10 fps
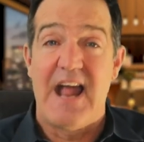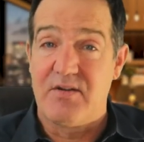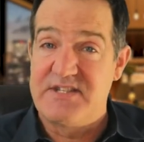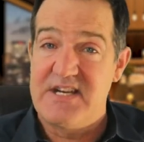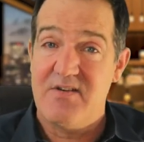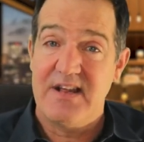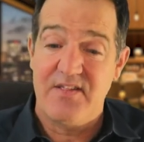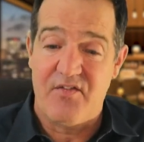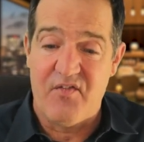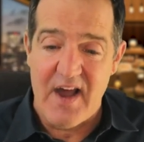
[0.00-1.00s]
Now,
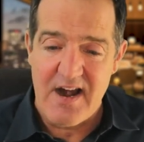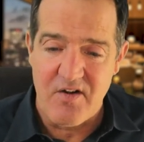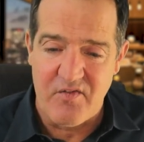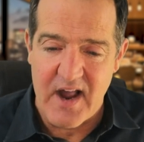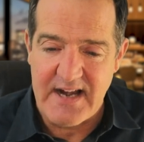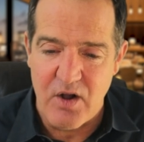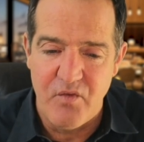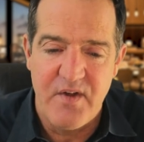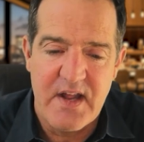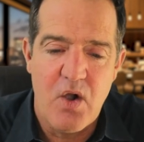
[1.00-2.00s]
during the firefight,
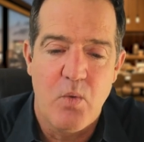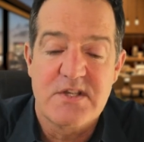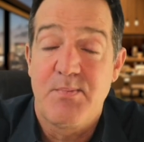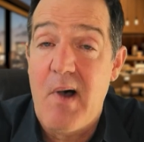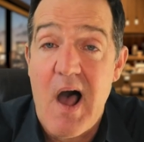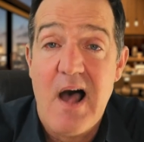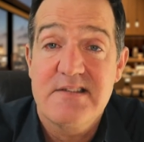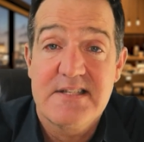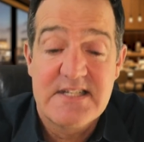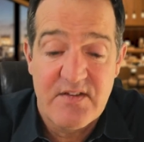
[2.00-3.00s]
Ovidio was
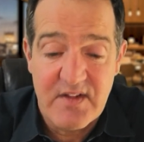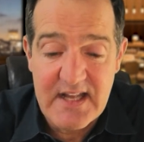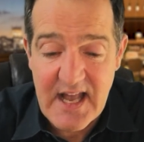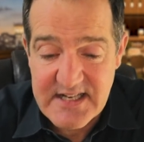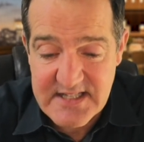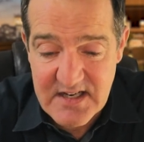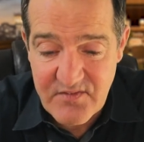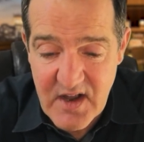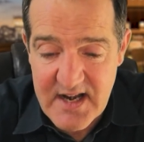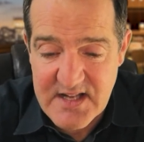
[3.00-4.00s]
positively
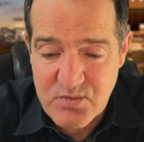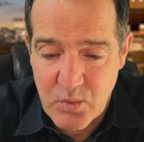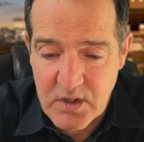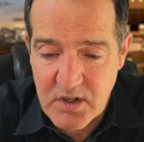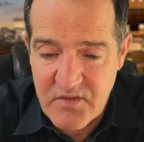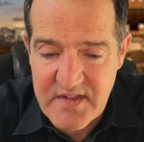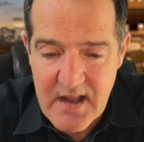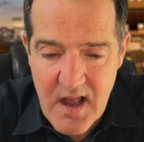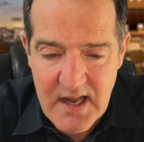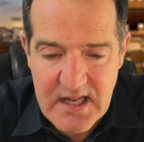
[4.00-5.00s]
identified as one of
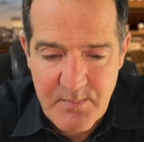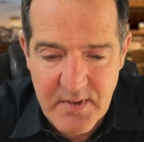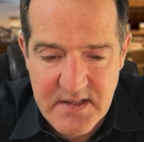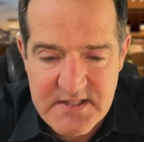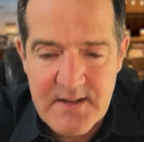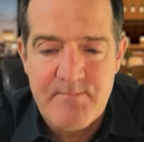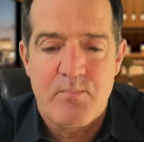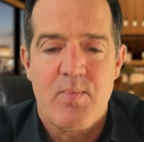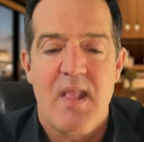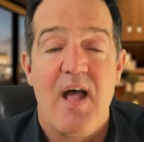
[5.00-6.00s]
the occupants.
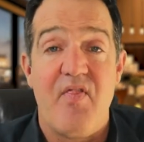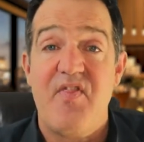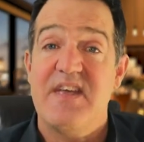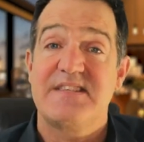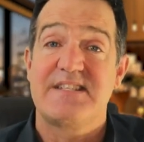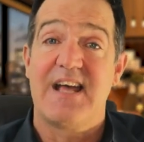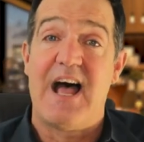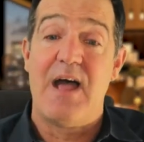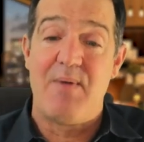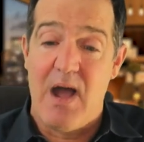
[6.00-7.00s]
This
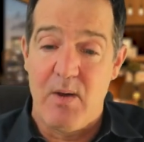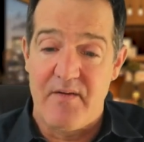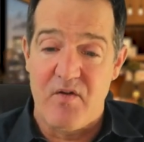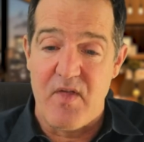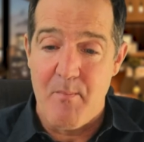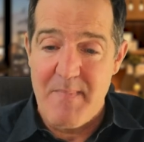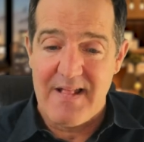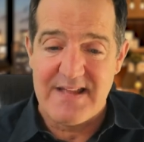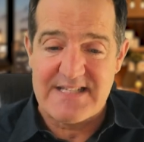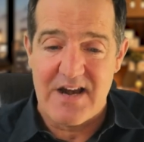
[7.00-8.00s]
time, however, the
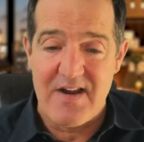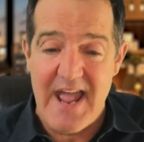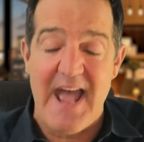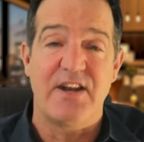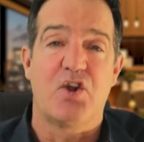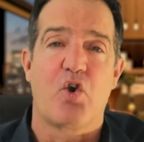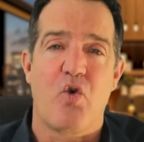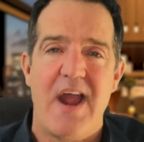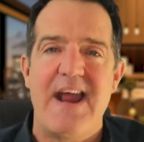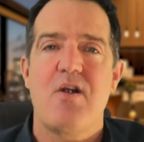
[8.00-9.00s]
military had
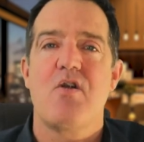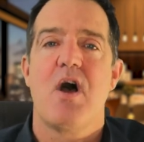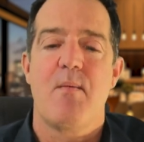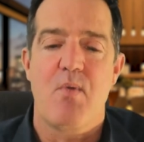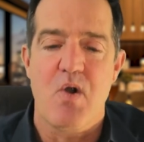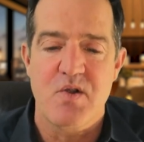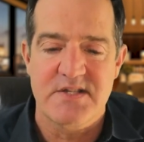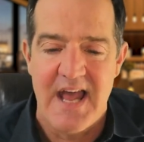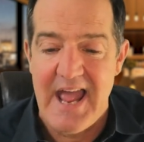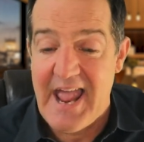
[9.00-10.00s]
greater
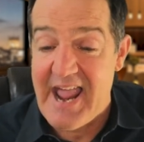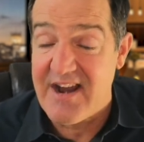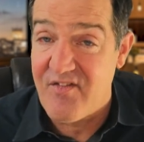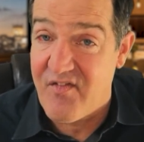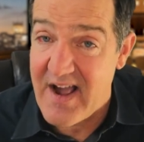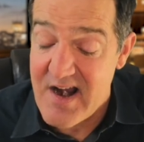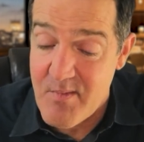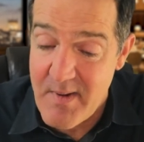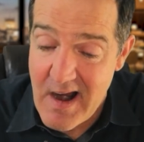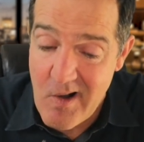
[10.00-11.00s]
numbers and
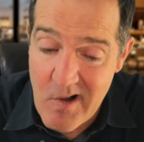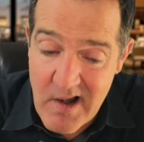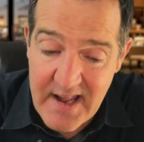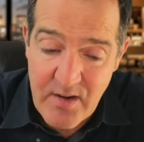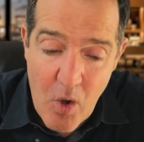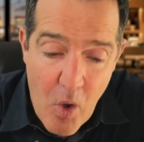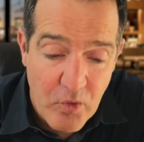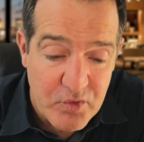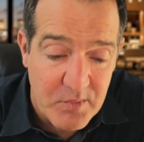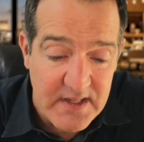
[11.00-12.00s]
firepower and
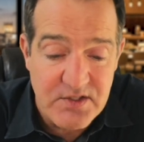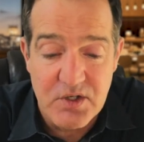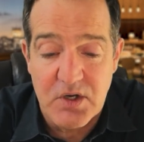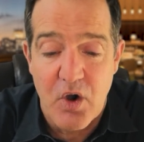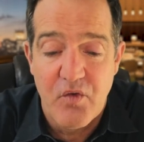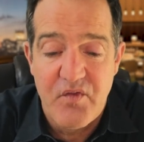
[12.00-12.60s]
ultimately took